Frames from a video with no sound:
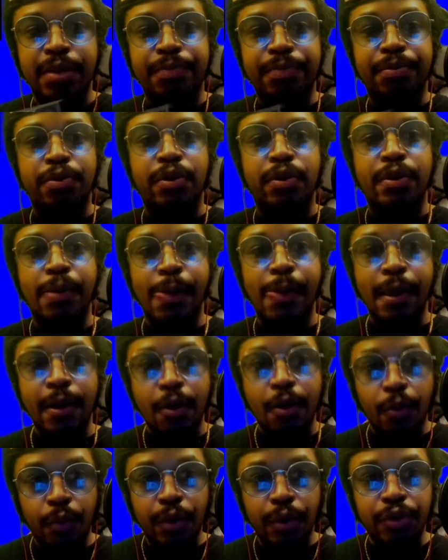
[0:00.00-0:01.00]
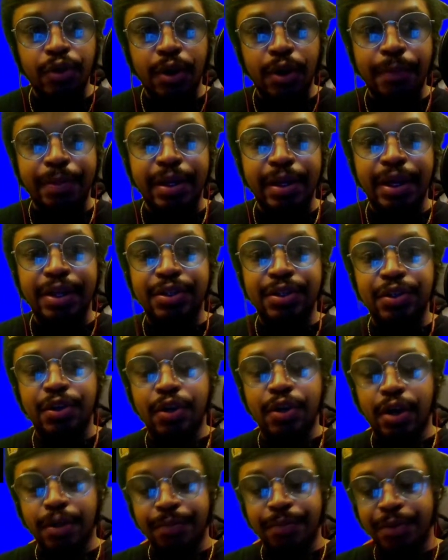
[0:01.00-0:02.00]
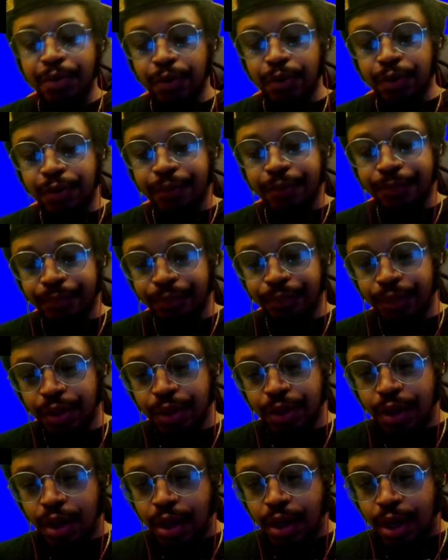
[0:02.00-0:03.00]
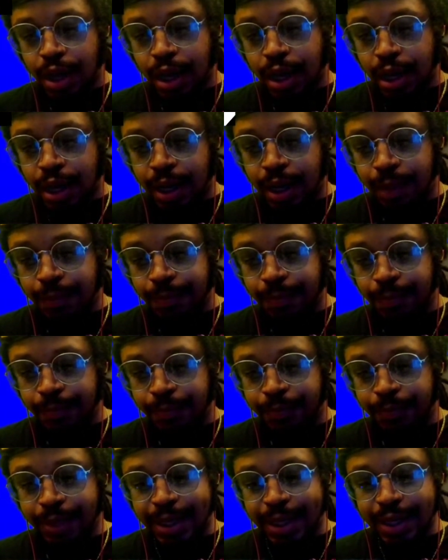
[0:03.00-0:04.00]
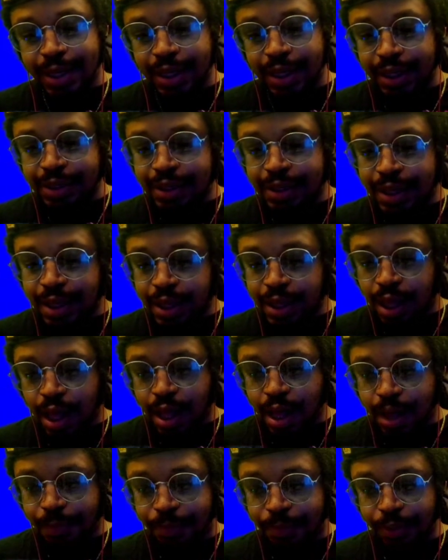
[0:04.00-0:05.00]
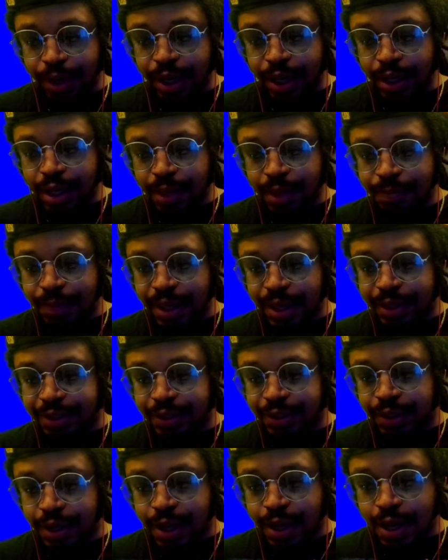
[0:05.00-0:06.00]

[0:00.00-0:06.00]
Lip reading: port where you can plug into your computer. But it's a pretty good mixer.